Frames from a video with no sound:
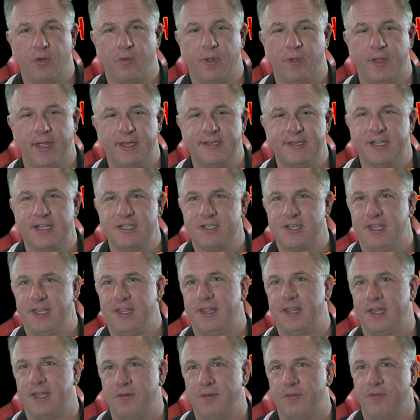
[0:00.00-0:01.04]
intentionally
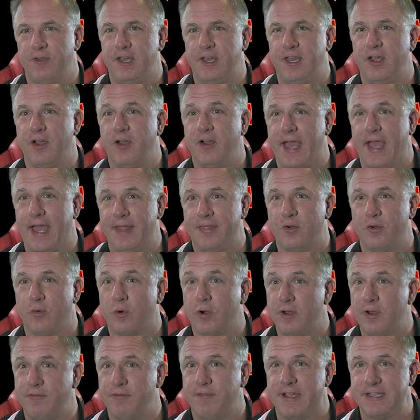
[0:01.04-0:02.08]
the video had the
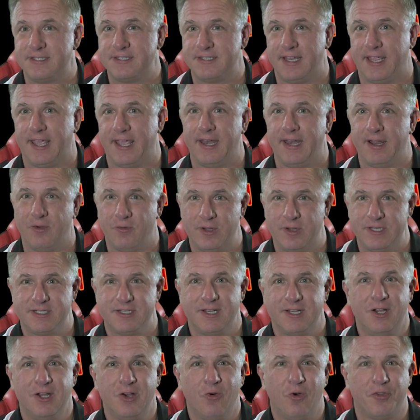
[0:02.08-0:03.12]
word investing in it, which
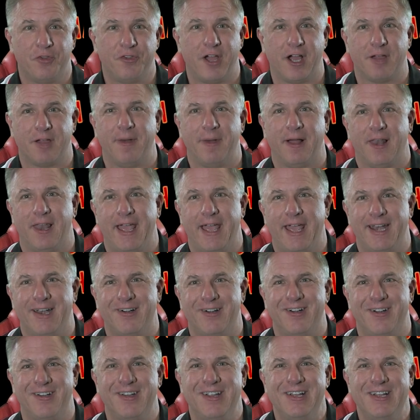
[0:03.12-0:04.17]
we'll talk about
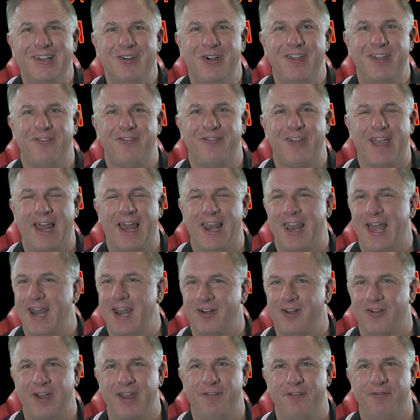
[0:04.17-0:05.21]
later, and we've got a lot
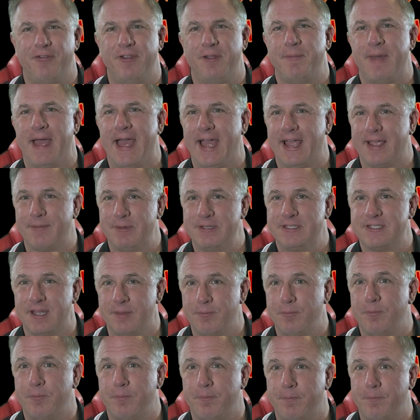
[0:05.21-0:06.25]
of great feedback. But
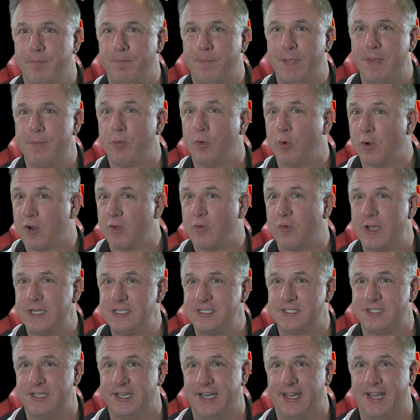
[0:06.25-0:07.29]
some people were
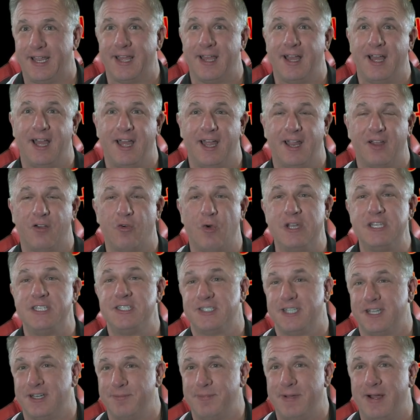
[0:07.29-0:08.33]
questioning
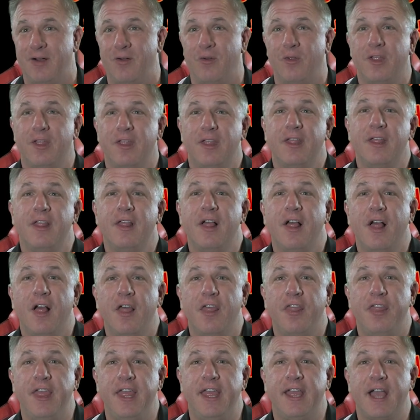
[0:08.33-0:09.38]
about
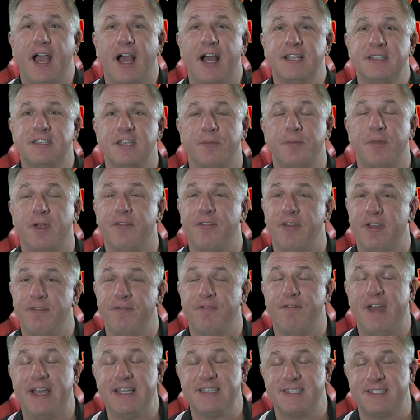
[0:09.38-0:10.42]
the concept of
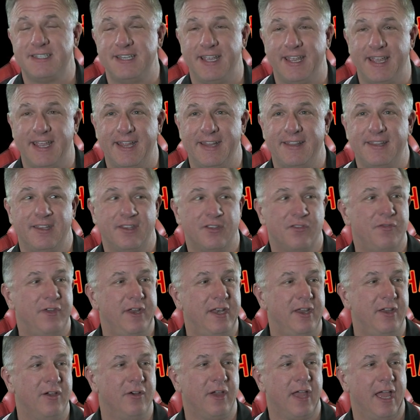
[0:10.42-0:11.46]
investing in this
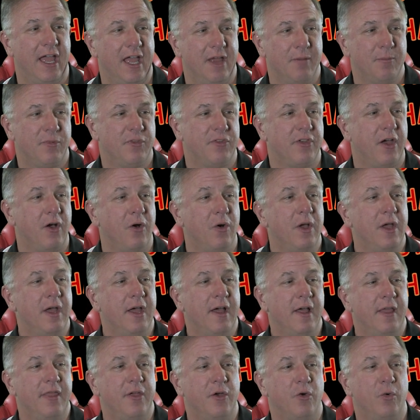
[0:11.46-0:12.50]
video game. So
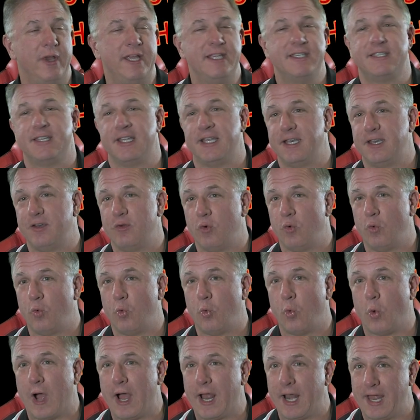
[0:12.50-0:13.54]
the reason
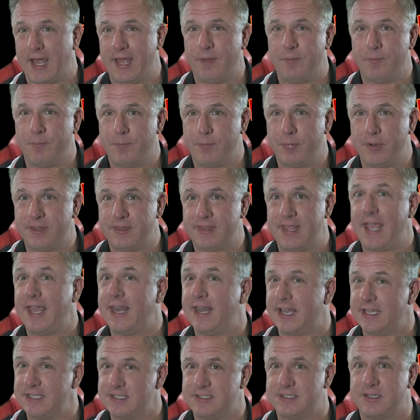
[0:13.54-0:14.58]
while I put that,
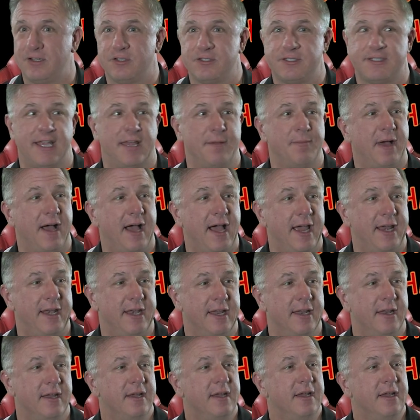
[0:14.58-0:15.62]
and I still stand behind it,